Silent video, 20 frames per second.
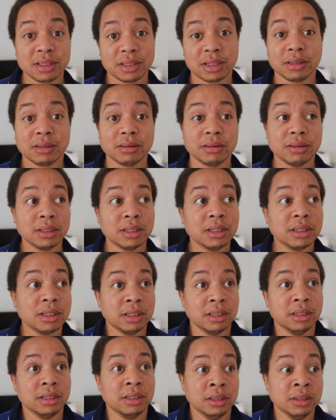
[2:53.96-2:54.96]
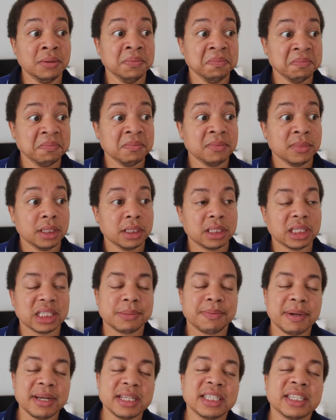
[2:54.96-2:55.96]
so it's
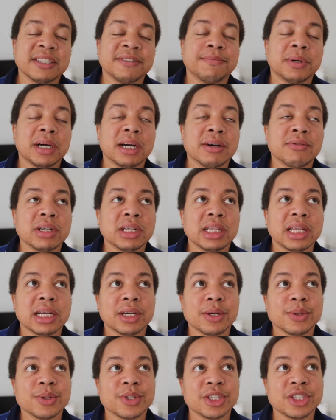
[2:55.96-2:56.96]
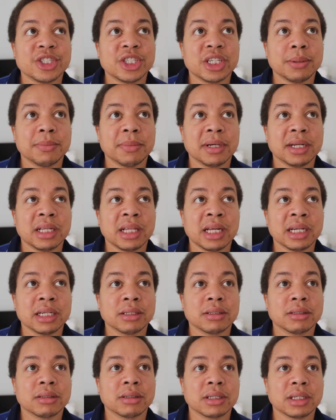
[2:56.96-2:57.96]
expensive, but I really like going to the gym and I like
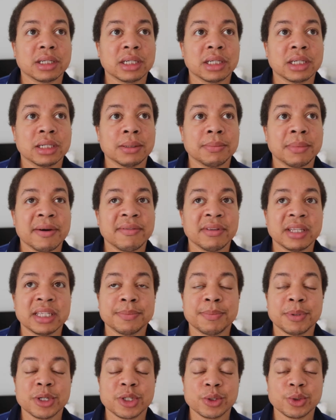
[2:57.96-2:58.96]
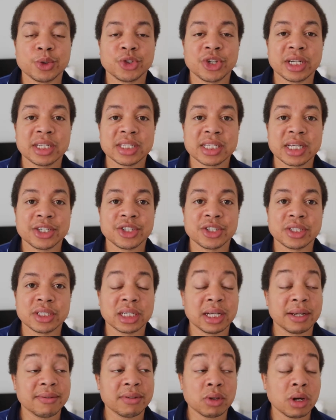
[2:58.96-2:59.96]
um, having these personal training sessions.
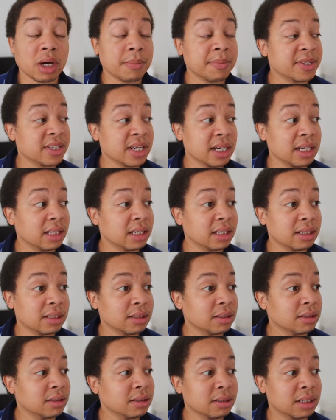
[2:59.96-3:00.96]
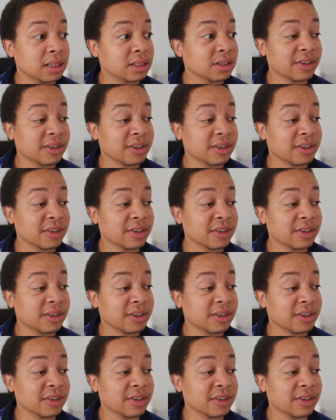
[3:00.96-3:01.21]
I never thought I'd be saying that. That's